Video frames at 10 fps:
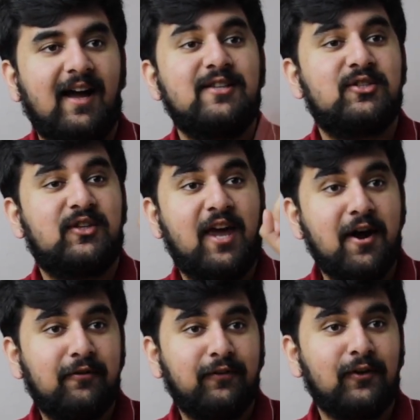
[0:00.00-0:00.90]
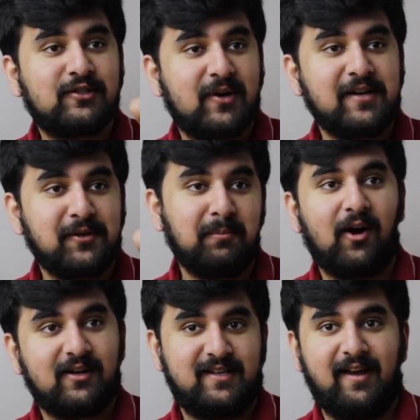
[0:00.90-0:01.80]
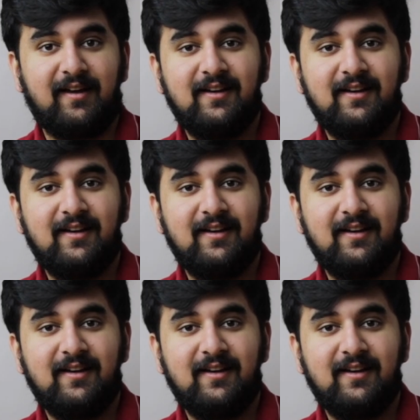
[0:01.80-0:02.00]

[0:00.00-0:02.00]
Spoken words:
It's careful trash unboxing.